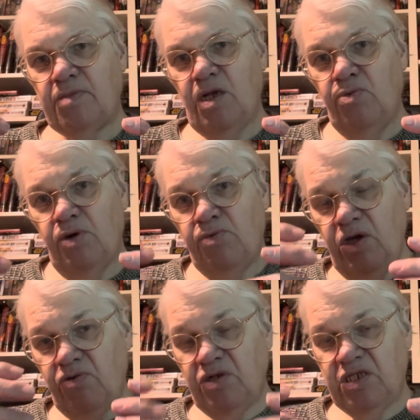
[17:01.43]
when
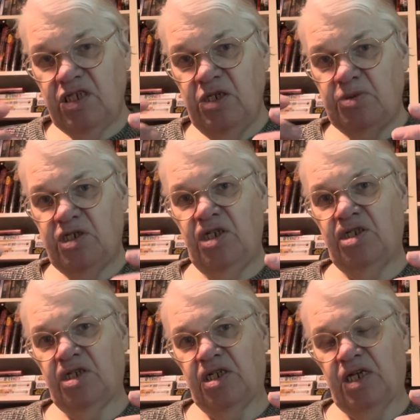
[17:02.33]
we receive
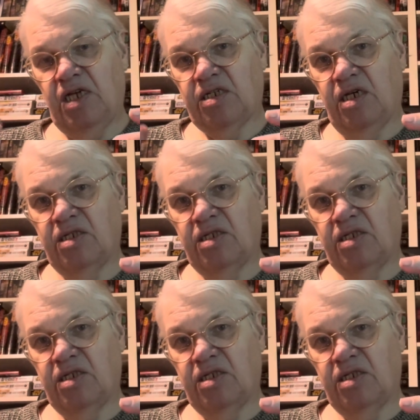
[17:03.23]
Jesus as our